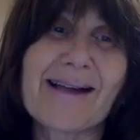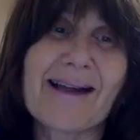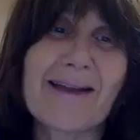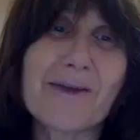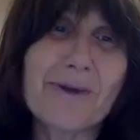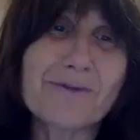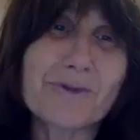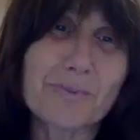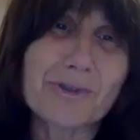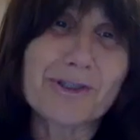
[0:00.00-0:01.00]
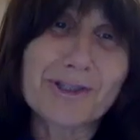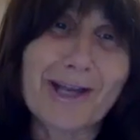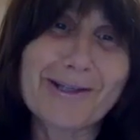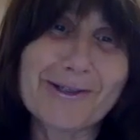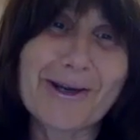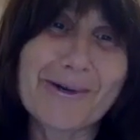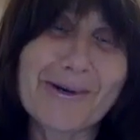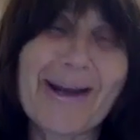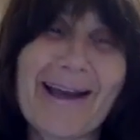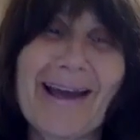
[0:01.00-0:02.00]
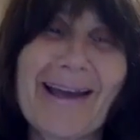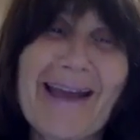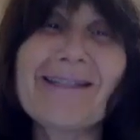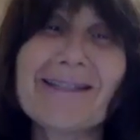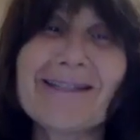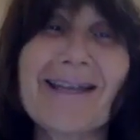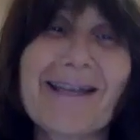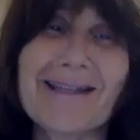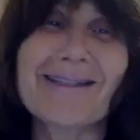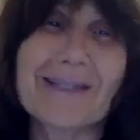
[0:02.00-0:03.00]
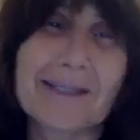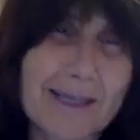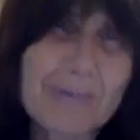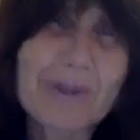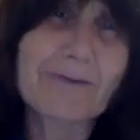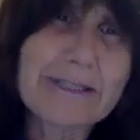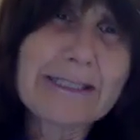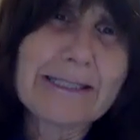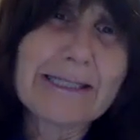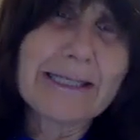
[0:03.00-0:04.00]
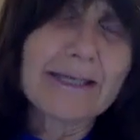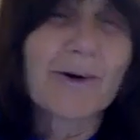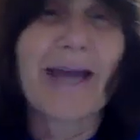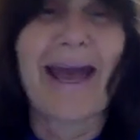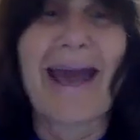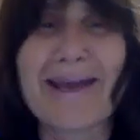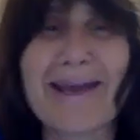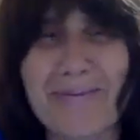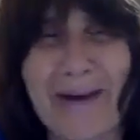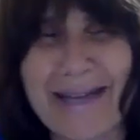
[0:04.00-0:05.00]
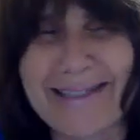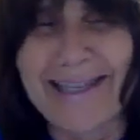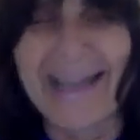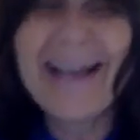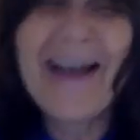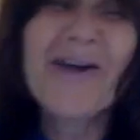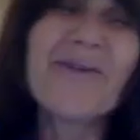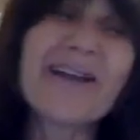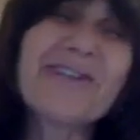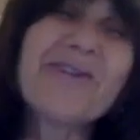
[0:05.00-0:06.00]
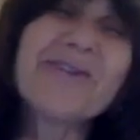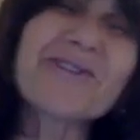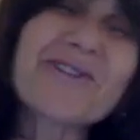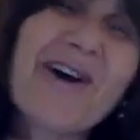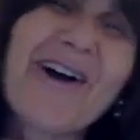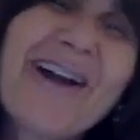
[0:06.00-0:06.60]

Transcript: I think we have to appreciate, I hate to say this, the depth of Disney, okay? But when you saw,